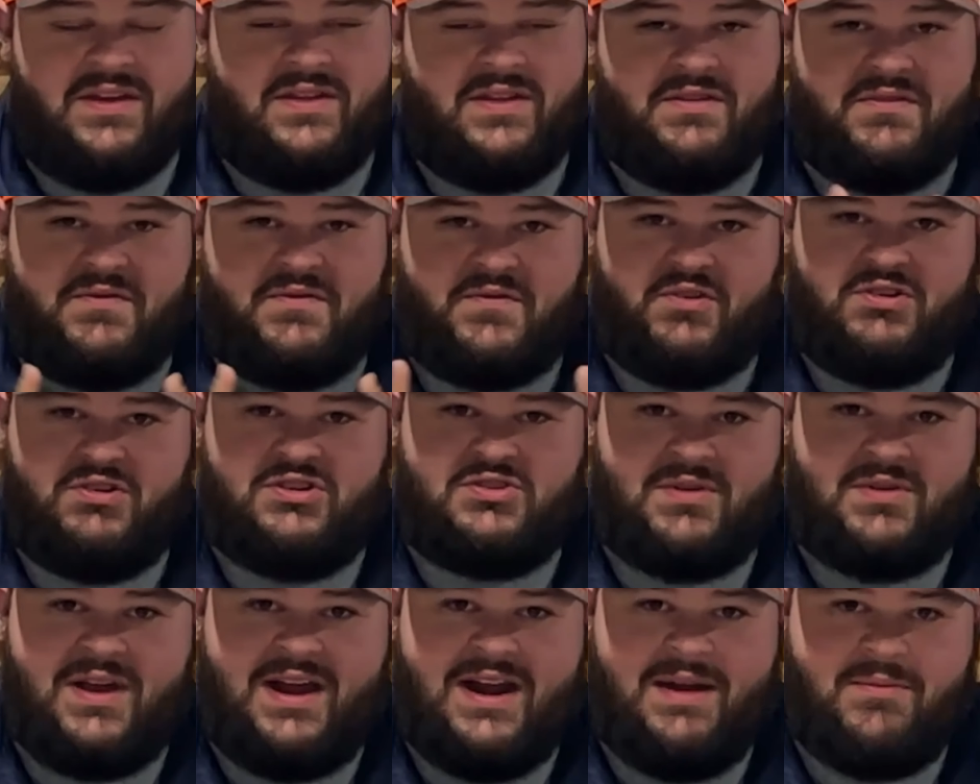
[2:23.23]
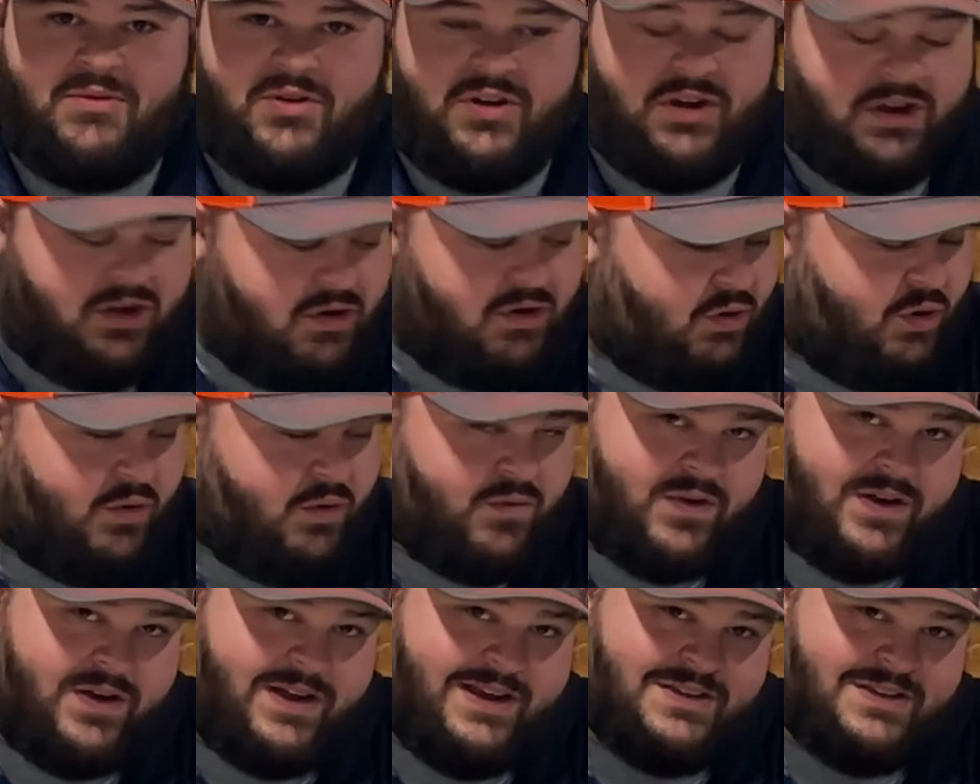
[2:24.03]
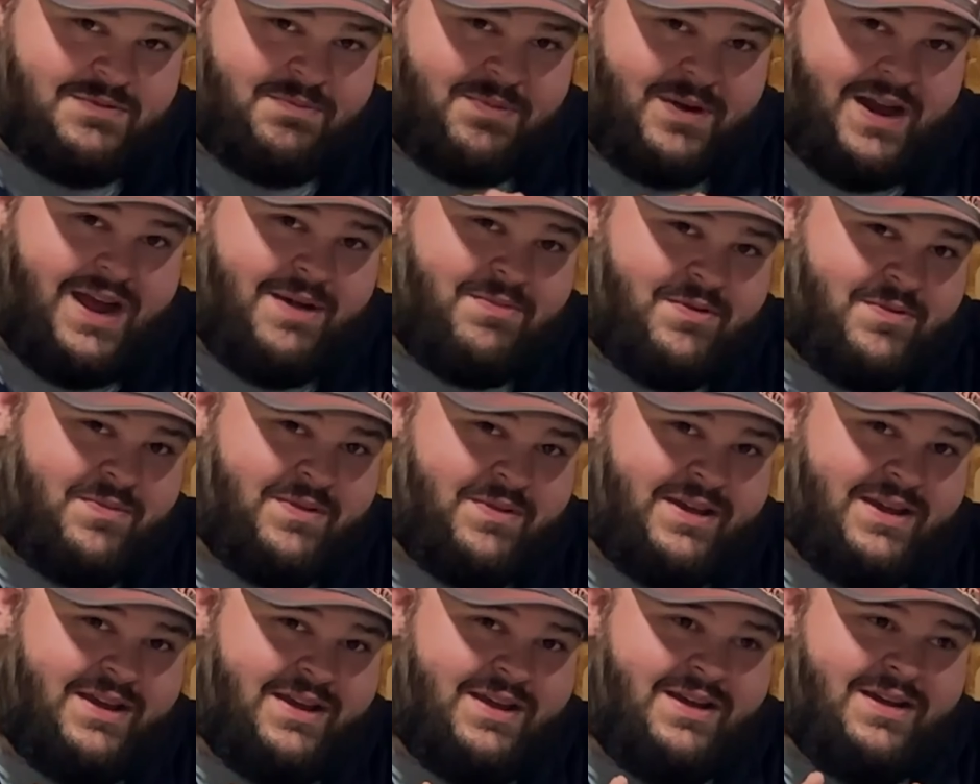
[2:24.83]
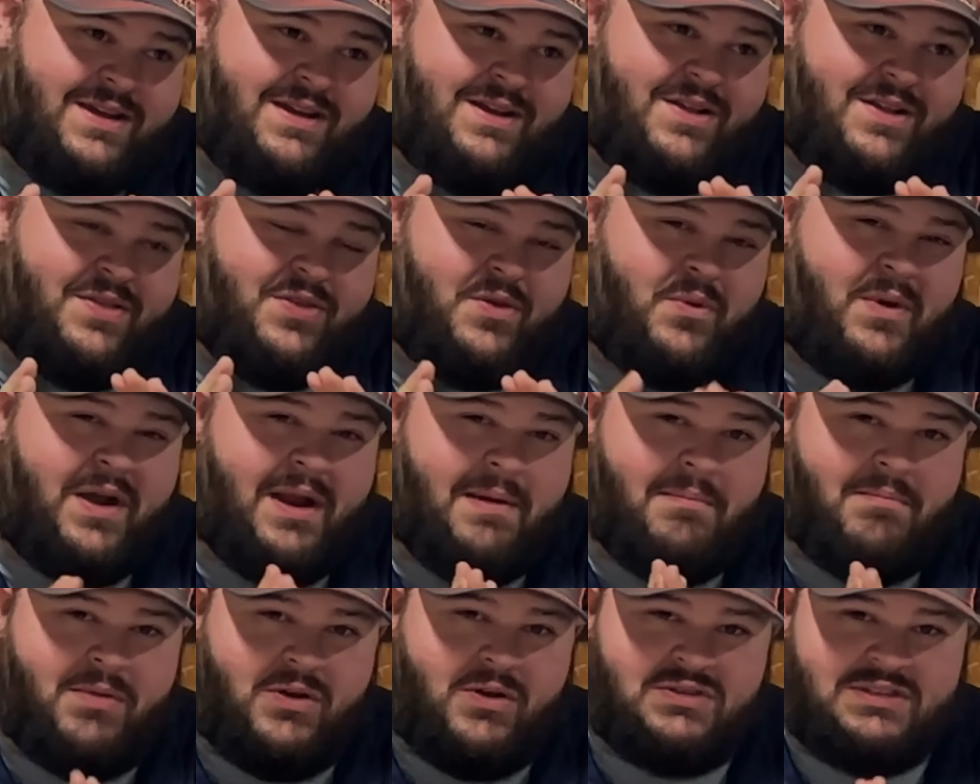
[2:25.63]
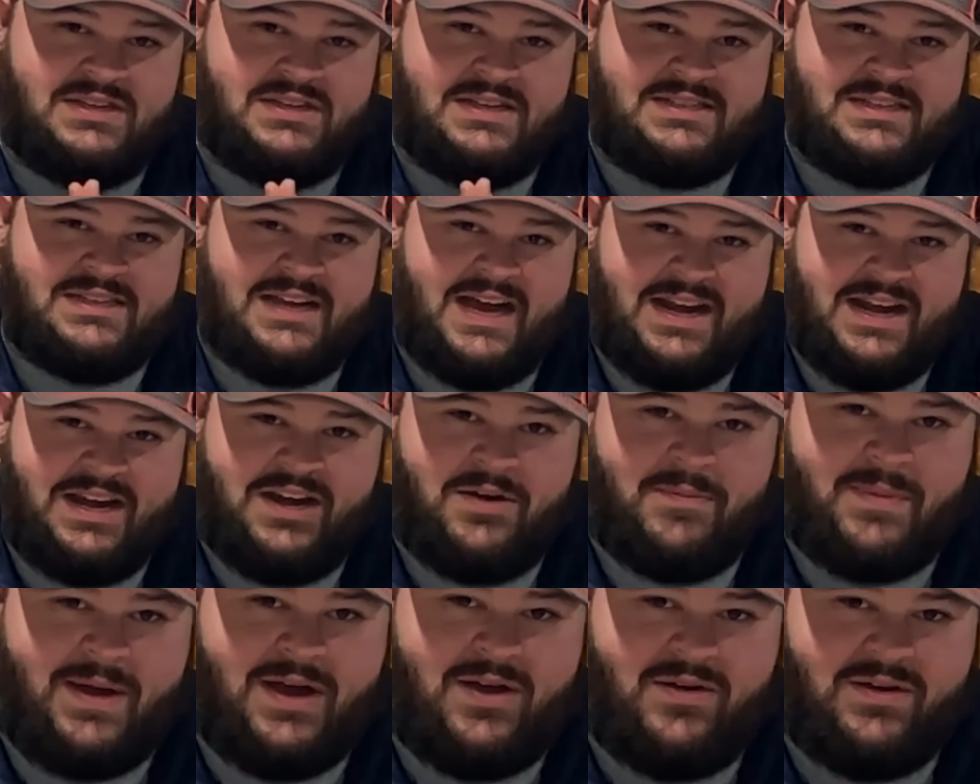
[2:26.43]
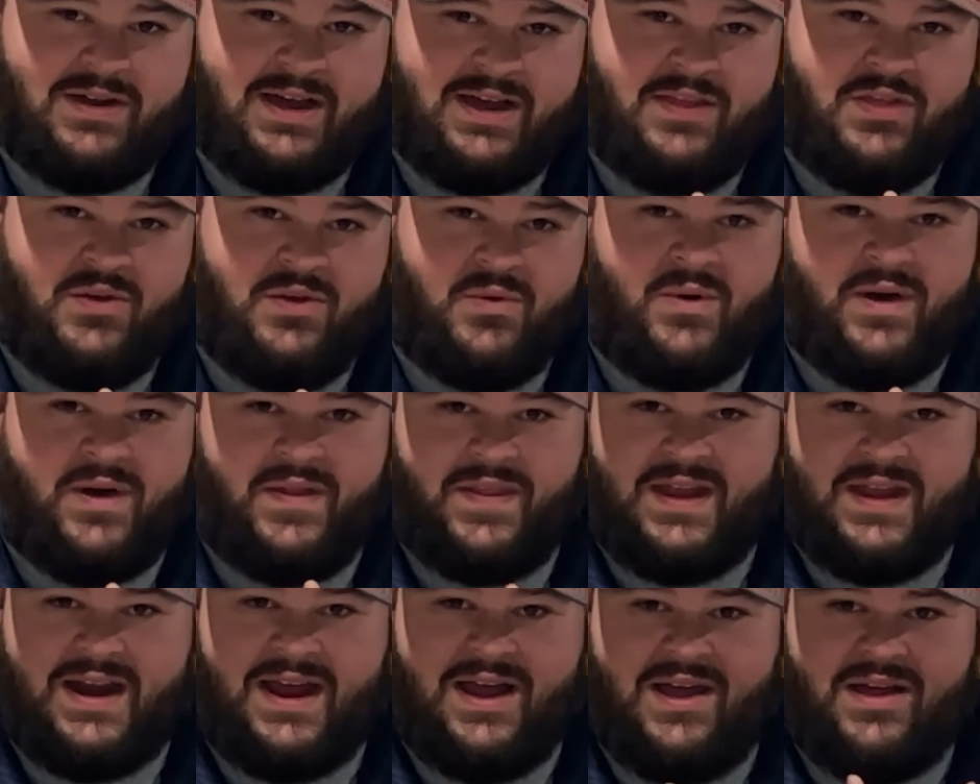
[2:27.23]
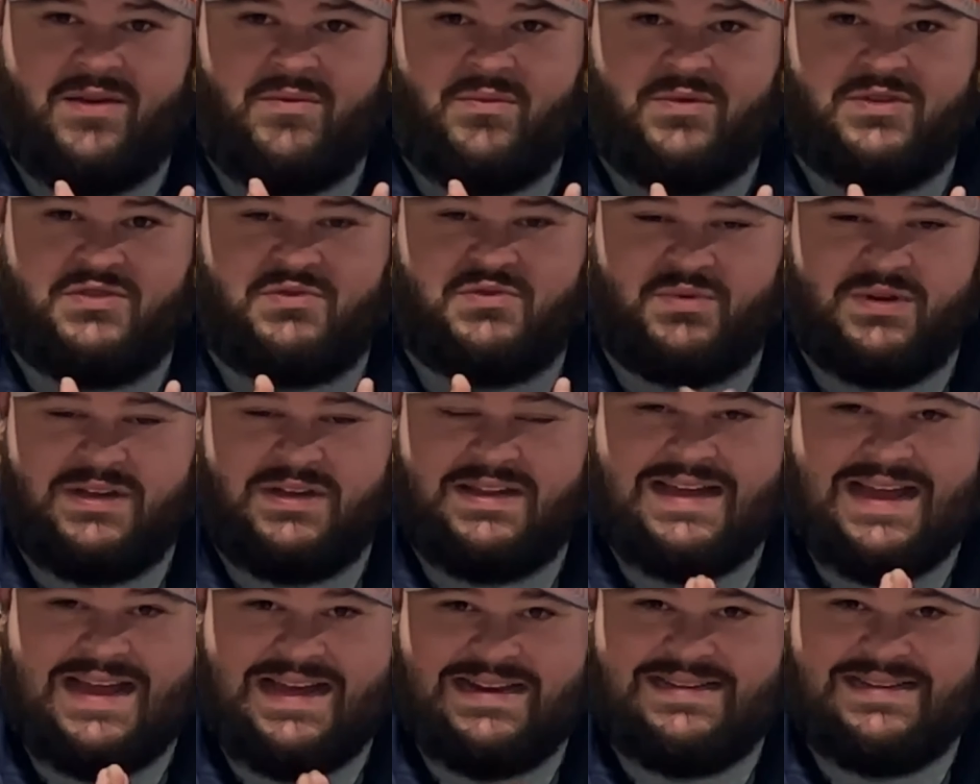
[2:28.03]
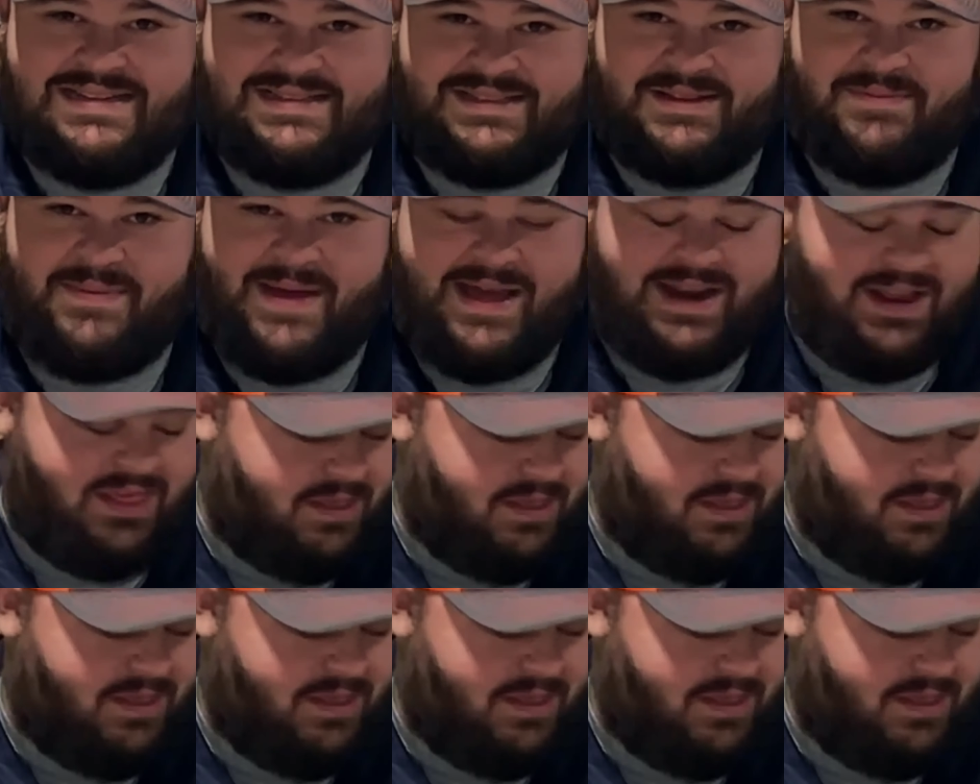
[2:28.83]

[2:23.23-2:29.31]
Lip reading: The first rod I'm going to go over is probably the one I'm most excited about and the one that I was really anticipating